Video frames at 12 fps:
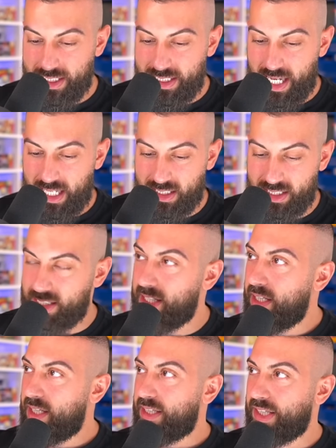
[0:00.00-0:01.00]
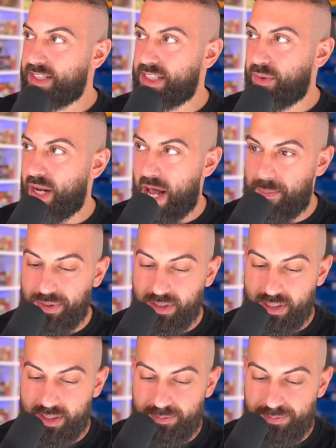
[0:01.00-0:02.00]
sets. Let's see what
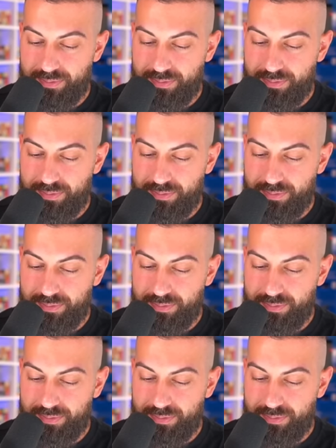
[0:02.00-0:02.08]
happens.